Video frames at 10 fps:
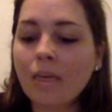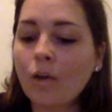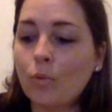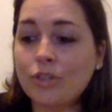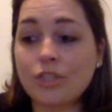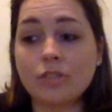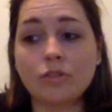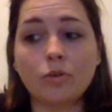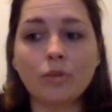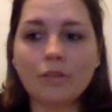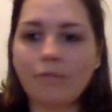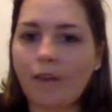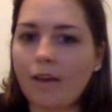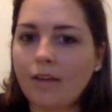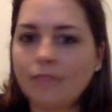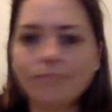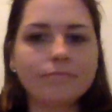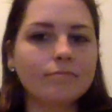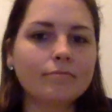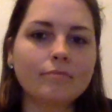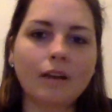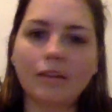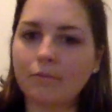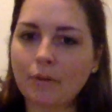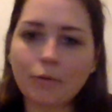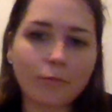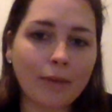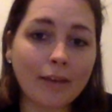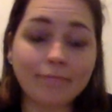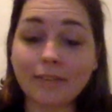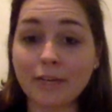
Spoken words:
which is totally fine. I love my roommate.